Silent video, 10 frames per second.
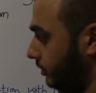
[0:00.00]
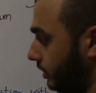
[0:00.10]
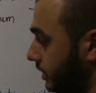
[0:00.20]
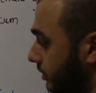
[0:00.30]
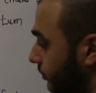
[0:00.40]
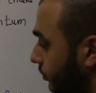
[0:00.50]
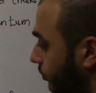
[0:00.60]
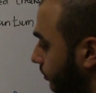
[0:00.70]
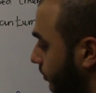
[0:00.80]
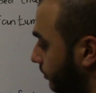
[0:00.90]
in
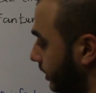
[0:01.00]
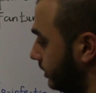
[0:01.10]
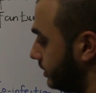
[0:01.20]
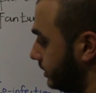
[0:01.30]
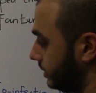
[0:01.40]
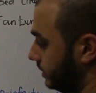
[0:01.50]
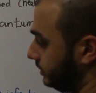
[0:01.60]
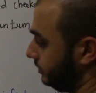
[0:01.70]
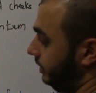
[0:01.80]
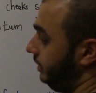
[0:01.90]
immunocompromised
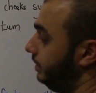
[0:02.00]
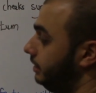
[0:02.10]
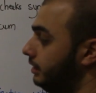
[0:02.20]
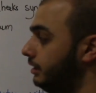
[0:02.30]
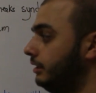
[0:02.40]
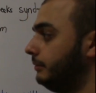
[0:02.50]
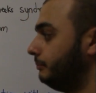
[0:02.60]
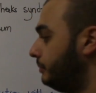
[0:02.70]
uh,